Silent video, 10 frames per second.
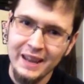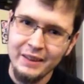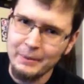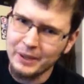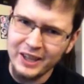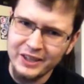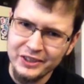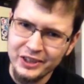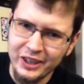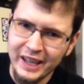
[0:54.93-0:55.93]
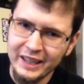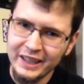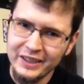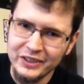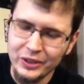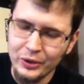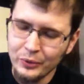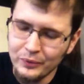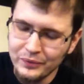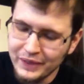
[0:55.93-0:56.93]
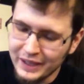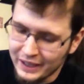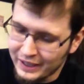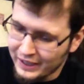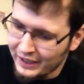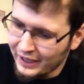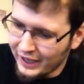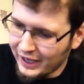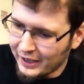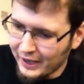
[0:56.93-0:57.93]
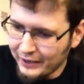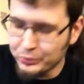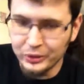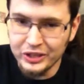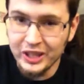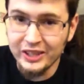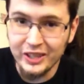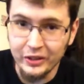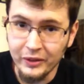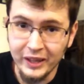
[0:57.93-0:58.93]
that my cousins all had, and so I was really jealous of them.